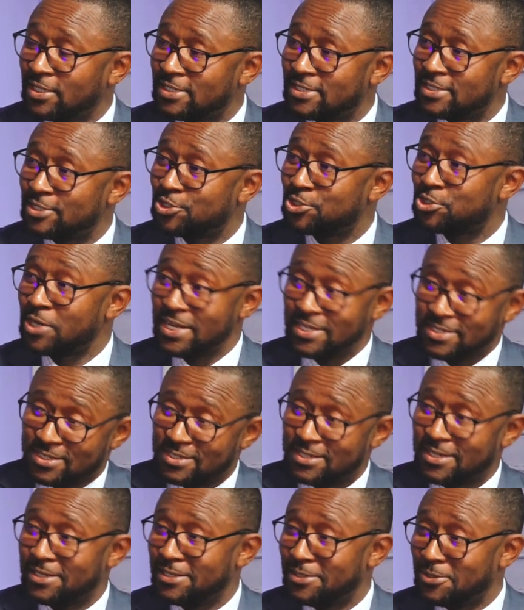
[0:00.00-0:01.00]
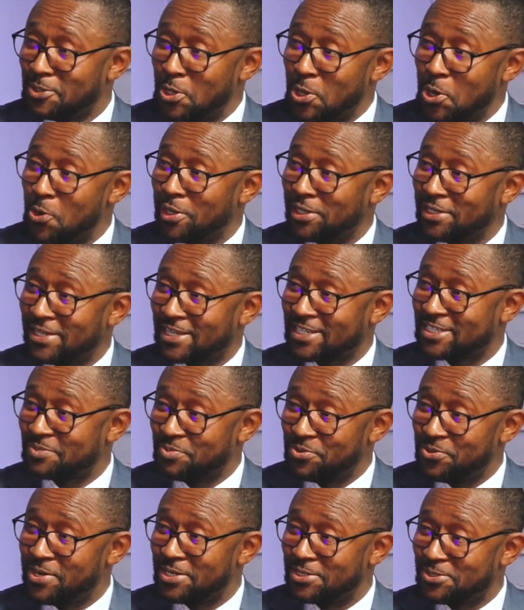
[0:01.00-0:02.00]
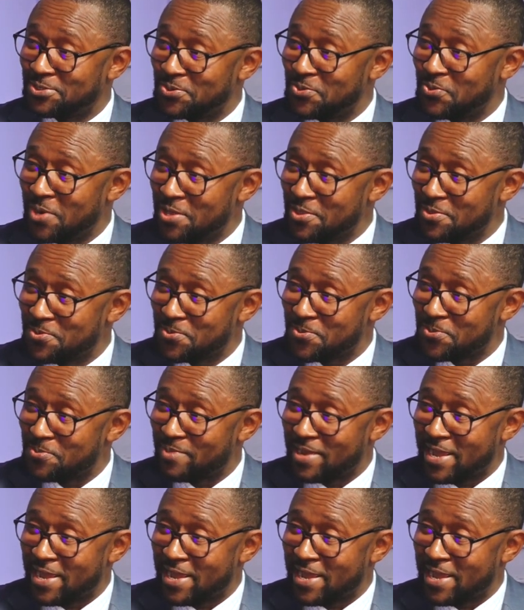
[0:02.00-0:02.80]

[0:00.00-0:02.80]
is interested in knowing the experience you went through